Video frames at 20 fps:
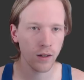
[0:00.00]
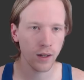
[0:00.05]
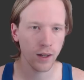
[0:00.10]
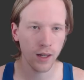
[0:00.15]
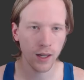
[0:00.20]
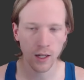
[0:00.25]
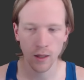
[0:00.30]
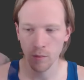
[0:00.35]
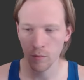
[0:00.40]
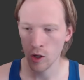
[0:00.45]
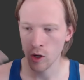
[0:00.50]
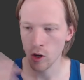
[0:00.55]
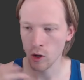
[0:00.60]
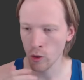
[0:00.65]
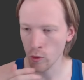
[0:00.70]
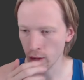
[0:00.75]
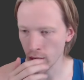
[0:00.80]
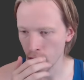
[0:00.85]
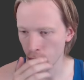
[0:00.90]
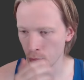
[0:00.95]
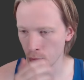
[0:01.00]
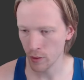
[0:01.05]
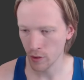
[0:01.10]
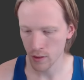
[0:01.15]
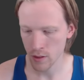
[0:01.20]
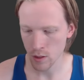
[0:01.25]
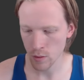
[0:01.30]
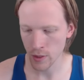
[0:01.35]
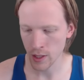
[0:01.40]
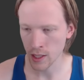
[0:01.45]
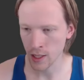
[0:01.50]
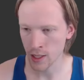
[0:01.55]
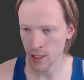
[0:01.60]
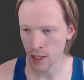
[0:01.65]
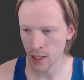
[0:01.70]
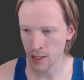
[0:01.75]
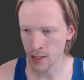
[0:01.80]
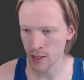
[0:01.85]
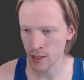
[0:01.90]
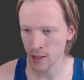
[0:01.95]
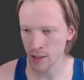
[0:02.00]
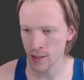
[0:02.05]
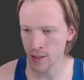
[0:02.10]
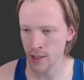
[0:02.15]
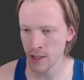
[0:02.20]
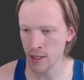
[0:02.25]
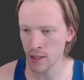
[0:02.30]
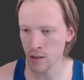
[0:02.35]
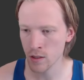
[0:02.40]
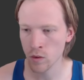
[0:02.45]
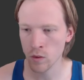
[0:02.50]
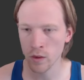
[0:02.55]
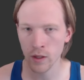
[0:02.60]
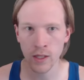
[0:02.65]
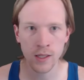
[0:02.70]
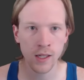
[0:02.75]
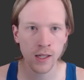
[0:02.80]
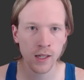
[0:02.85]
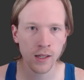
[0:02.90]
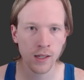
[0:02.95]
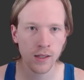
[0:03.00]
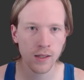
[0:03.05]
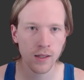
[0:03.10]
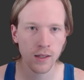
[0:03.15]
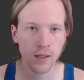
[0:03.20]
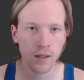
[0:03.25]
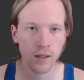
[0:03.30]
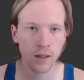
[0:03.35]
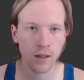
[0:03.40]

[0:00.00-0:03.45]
all the way up. So we can test that Z is 26.